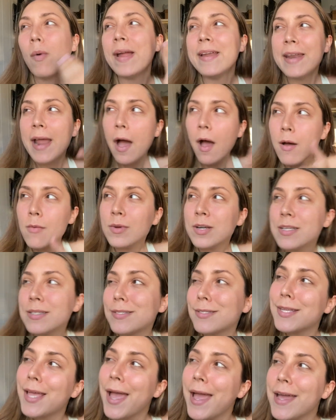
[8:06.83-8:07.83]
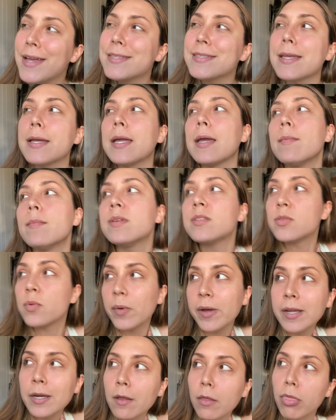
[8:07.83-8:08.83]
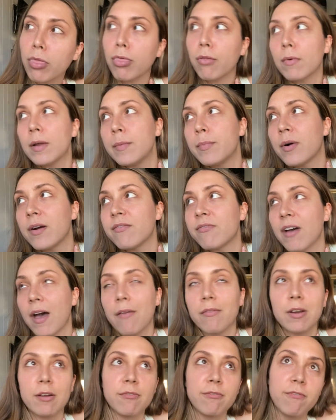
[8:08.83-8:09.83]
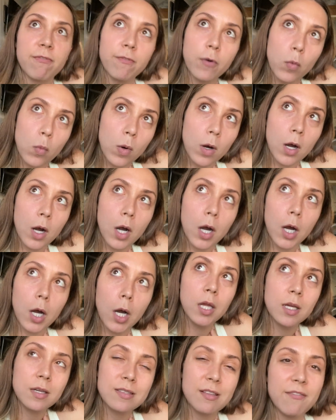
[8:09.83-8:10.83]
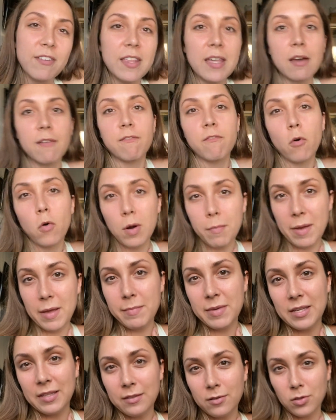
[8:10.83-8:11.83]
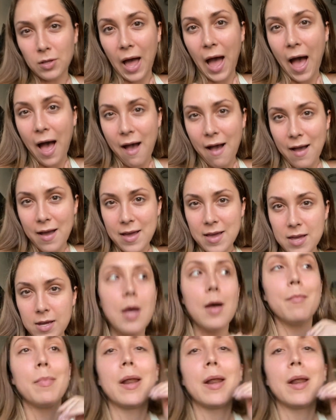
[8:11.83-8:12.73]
I'm gonna say it's like in between a 3.5 and a 4, because I feel like a 4 might be a little high,